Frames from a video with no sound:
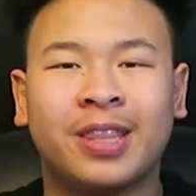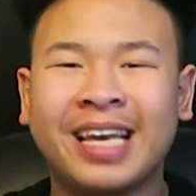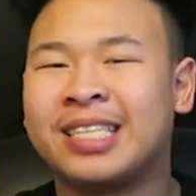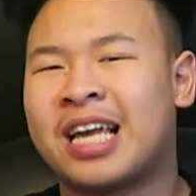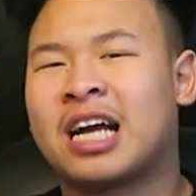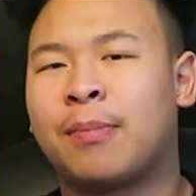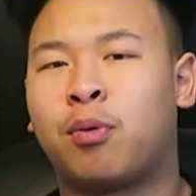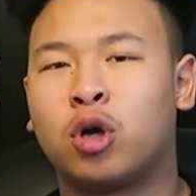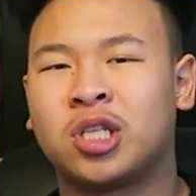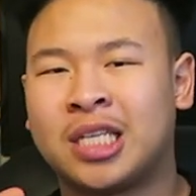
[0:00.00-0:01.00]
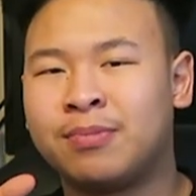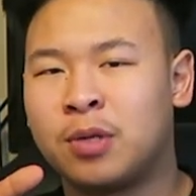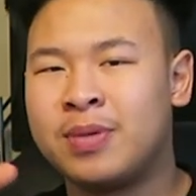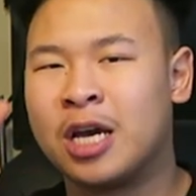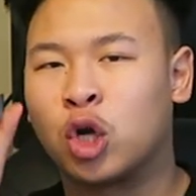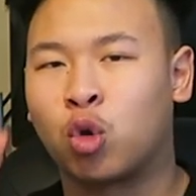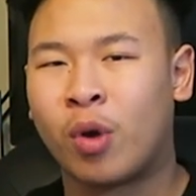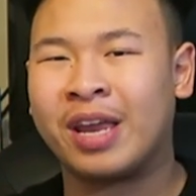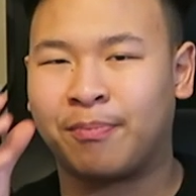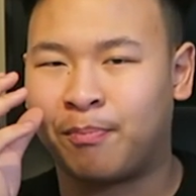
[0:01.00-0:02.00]
but the thing is, Jakob Poeltl seems to be a
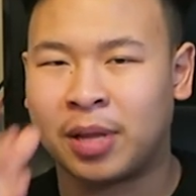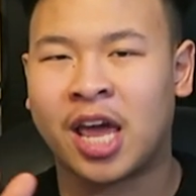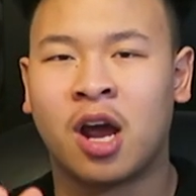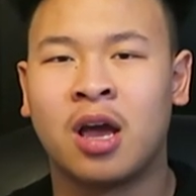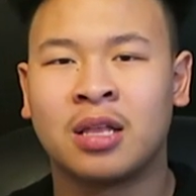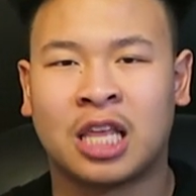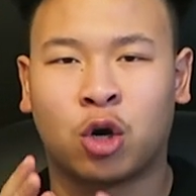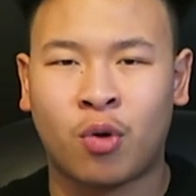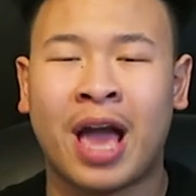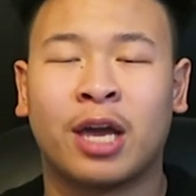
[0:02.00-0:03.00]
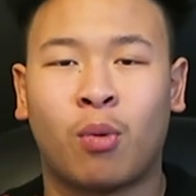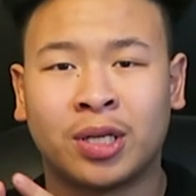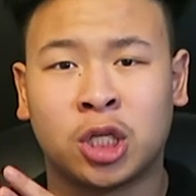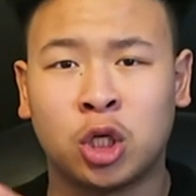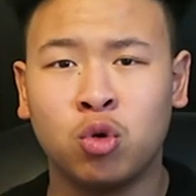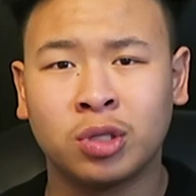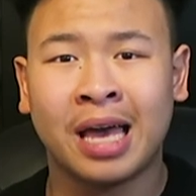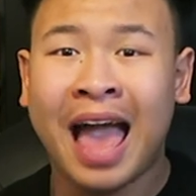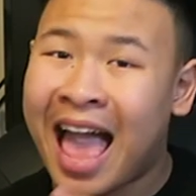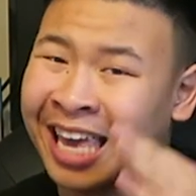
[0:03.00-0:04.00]
great player that Greg wants to use.
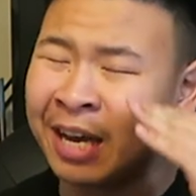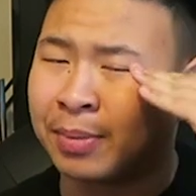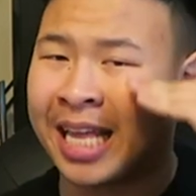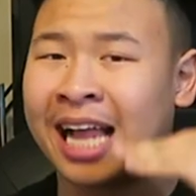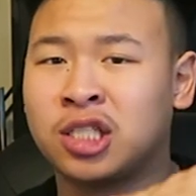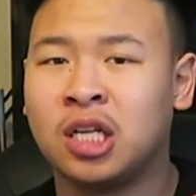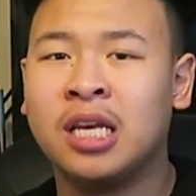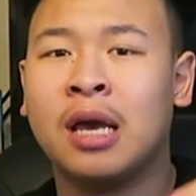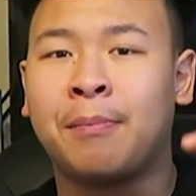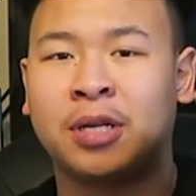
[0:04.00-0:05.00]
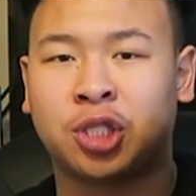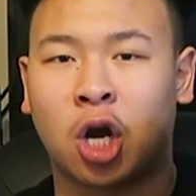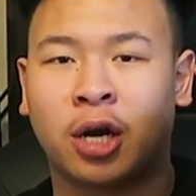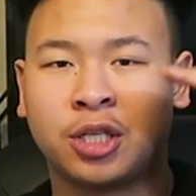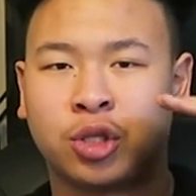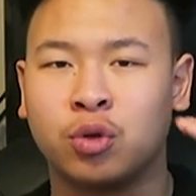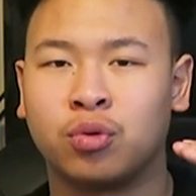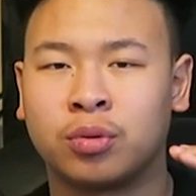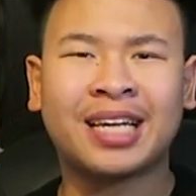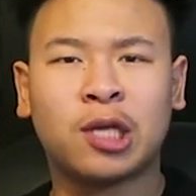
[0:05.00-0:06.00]
He could potentially be starting
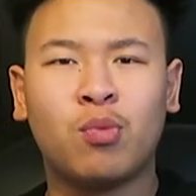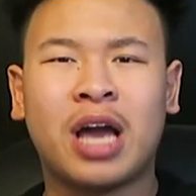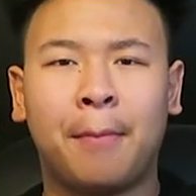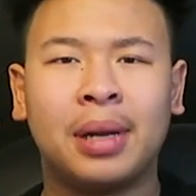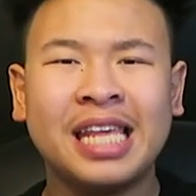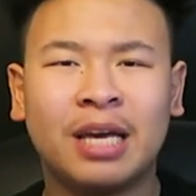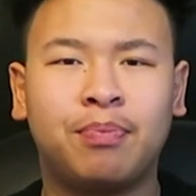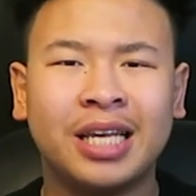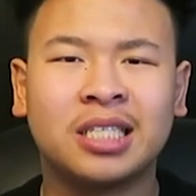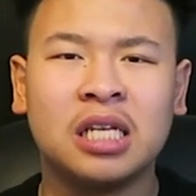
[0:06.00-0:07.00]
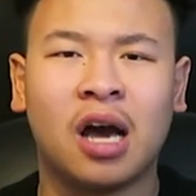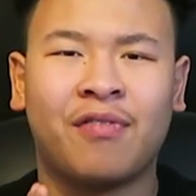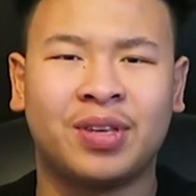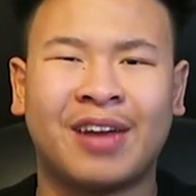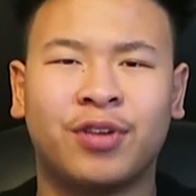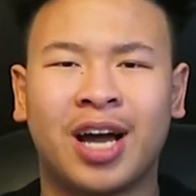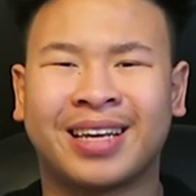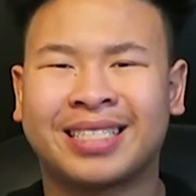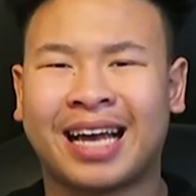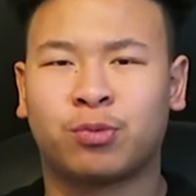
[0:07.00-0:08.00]
soon. Next up, we got Malik Beasley of the Denver
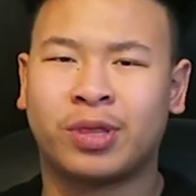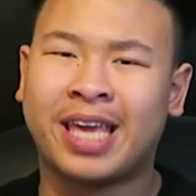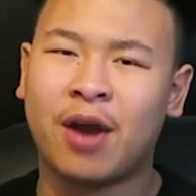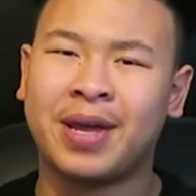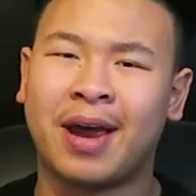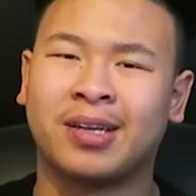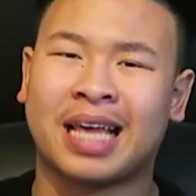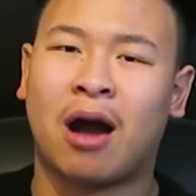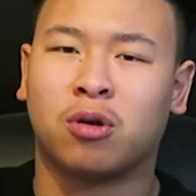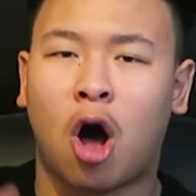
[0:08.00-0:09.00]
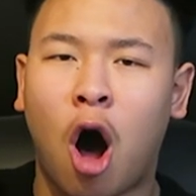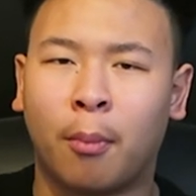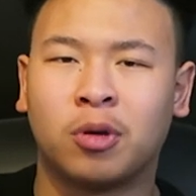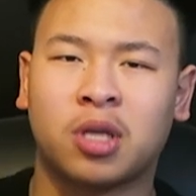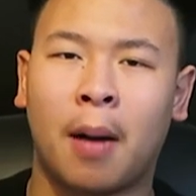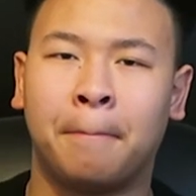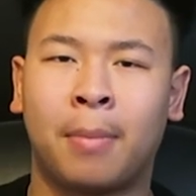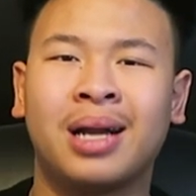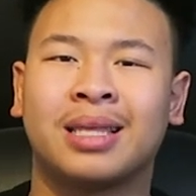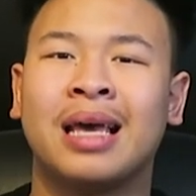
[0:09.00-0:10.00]
Nuggets, guys. With Gary Harris out almost a
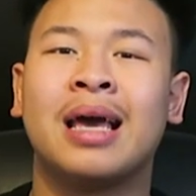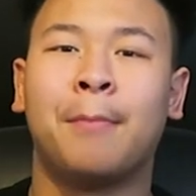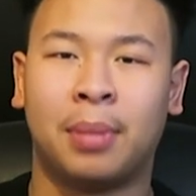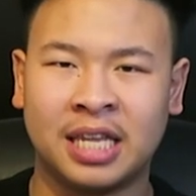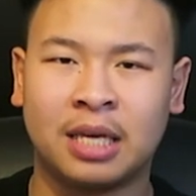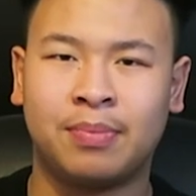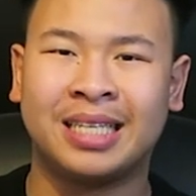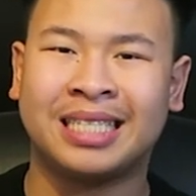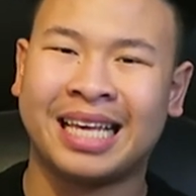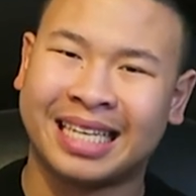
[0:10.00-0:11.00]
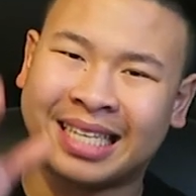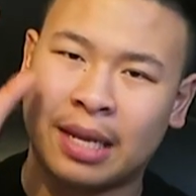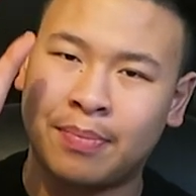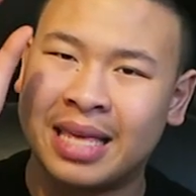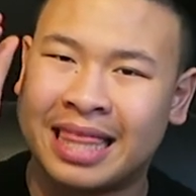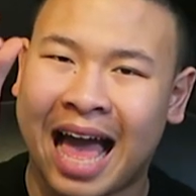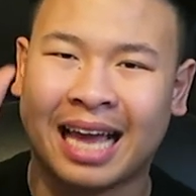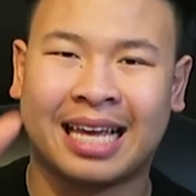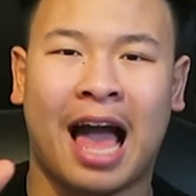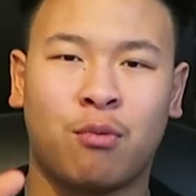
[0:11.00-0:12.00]
month, Malik Beasley is going to be
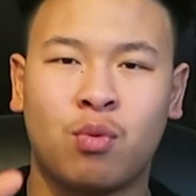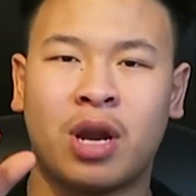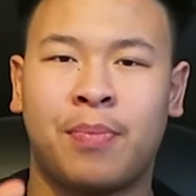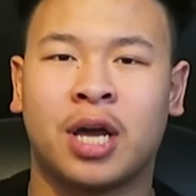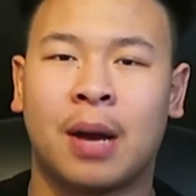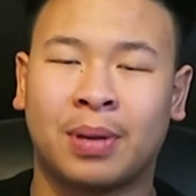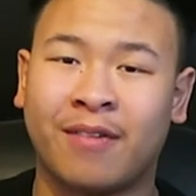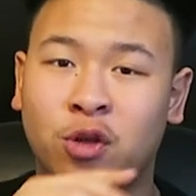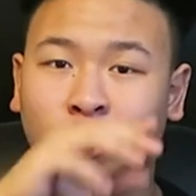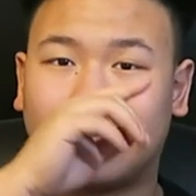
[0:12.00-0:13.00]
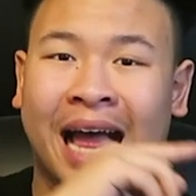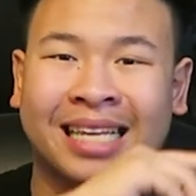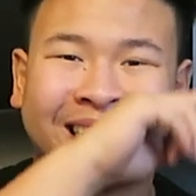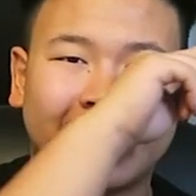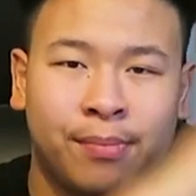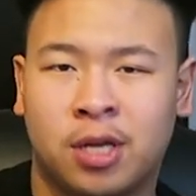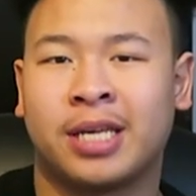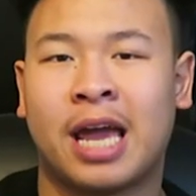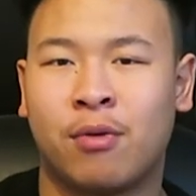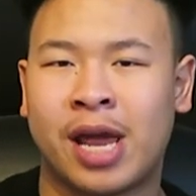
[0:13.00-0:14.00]
that guy we want to pick up, giving you stats similar
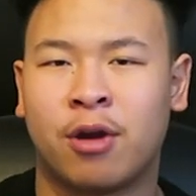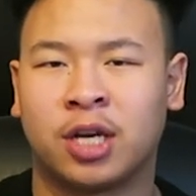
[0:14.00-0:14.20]
to Gary